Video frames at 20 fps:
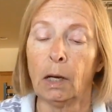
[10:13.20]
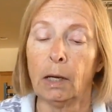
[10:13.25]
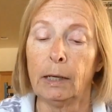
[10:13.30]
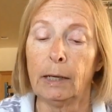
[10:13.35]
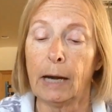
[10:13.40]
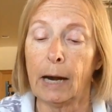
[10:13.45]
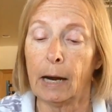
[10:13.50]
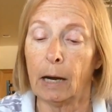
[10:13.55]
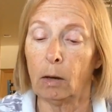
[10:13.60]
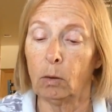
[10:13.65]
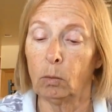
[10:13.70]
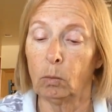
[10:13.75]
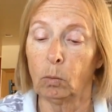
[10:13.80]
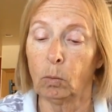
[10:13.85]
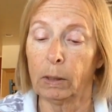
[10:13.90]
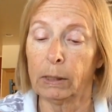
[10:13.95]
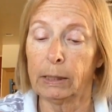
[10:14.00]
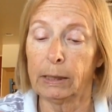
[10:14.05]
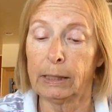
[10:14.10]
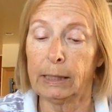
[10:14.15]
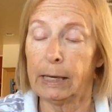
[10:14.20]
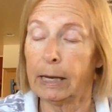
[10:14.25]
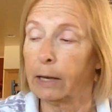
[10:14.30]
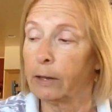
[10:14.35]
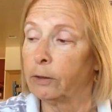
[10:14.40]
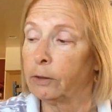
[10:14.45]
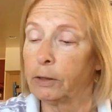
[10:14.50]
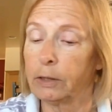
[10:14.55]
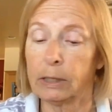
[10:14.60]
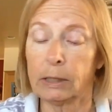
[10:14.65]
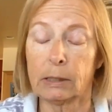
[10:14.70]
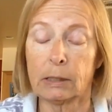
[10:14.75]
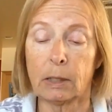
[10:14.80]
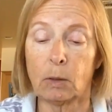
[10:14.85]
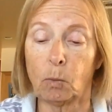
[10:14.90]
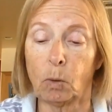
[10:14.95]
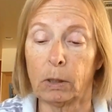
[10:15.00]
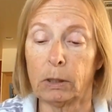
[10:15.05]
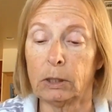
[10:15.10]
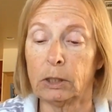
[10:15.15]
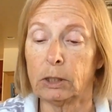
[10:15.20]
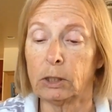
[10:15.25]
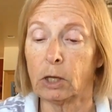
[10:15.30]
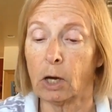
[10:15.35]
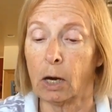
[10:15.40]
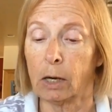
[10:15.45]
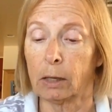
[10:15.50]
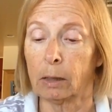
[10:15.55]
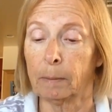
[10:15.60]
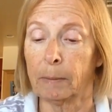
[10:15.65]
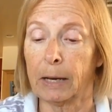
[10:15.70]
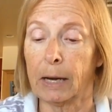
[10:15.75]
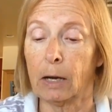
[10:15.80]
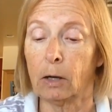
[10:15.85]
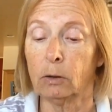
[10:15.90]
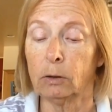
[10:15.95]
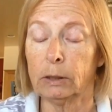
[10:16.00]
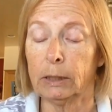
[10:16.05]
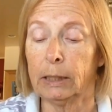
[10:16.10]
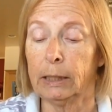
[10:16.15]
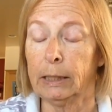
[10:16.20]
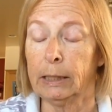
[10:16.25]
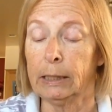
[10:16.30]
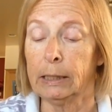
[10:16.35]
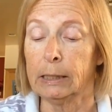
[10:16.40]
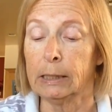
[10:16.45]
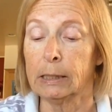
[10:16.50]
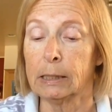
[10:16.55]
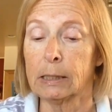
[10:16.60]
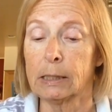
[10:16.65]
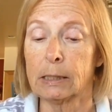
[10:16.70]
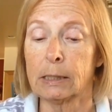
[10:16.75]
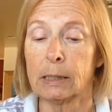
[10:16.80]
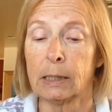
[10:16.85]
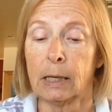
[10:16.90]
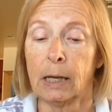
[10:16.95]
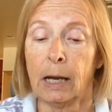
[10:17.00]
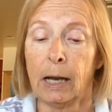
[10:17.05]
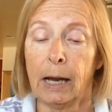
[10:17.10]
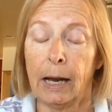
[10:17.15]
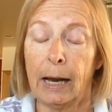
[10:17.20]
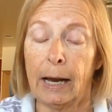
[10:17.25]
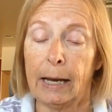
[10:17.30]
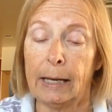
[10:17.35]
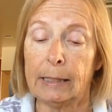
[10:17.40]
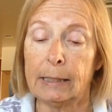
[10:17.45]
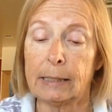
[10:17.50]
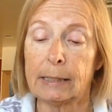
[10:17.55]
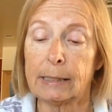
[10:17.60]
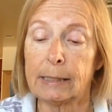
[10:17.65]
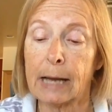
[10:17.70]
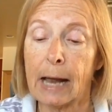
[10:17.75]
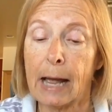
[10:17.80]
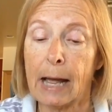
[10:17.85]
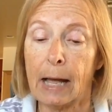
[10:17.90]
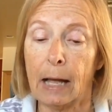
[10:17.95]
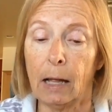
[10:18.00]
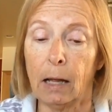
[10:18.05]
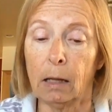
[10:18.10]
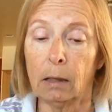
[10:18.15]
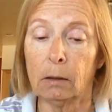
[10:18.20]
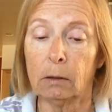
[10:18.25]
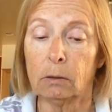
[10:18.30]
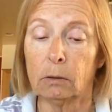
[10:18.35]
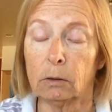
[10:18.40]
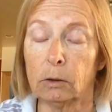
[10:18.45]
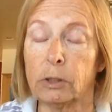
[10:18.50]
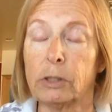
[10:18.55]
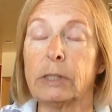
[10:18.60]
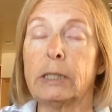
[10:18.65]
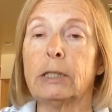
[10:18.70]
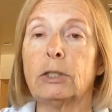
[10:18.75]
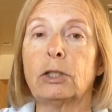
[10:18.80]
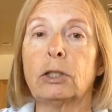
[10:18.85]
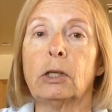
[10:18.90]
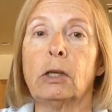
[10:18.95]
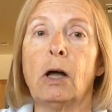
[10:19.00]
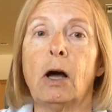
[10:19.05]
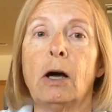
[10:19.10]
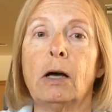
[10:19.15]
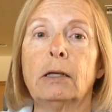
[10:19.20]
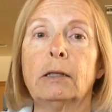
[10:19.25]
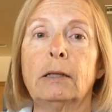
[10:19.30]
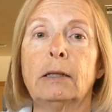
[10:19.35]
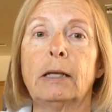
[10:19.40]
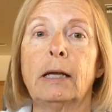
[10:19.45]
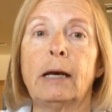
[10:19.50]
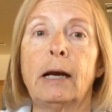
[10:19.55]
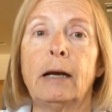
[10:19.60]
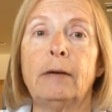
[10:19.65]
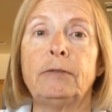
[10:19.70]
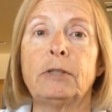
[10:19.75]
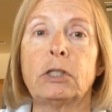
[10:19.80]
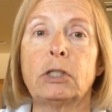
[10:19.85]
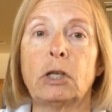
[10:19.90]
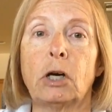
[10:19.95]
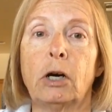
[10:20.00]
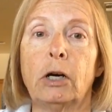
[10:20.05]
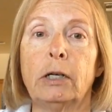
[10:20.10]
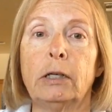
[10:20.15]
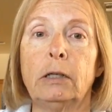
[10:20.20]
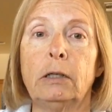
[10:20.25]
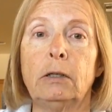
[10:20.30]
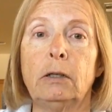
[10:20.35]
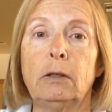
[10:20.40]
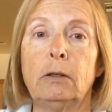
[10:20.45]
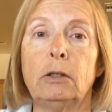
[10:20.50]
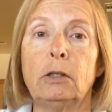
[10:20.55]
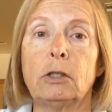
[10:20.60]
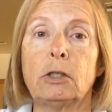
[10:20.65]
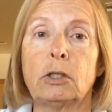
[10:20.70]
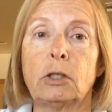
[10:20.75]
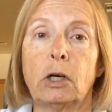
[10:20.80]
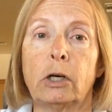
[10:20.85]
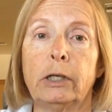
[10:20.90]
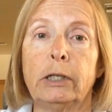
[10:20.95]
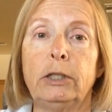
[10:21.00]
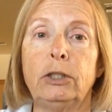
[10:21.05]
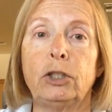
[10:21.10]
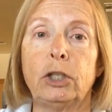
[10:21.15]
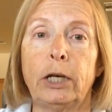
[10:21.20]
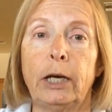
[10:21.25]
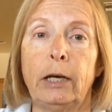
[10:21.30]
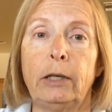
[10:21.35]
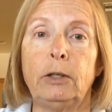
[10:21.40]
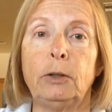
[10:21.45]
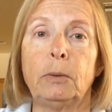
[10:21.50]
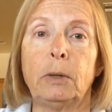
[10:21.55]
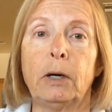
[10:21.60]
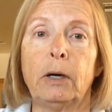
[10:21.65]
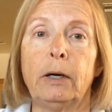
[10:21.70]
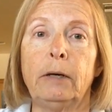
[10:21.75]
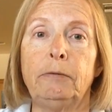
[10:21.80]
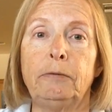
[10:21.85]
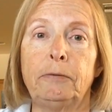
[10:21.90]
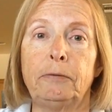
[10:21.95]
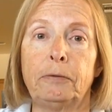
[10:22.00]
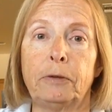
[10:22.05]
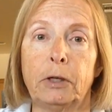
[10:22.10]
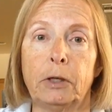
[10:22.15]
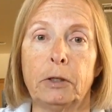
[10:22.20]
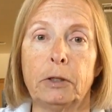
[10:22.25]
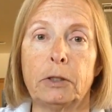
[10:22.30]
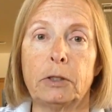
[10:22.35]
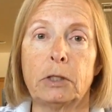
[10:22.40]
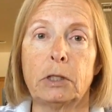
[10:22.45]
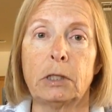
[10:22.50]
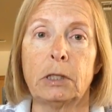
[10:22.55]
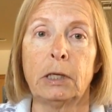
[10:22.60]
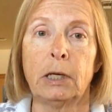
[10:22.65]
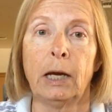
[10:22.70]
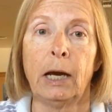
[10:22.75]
Now, one of the other things I wanted to talk about is a SAL, or stitch along, that I've started starting January 1st.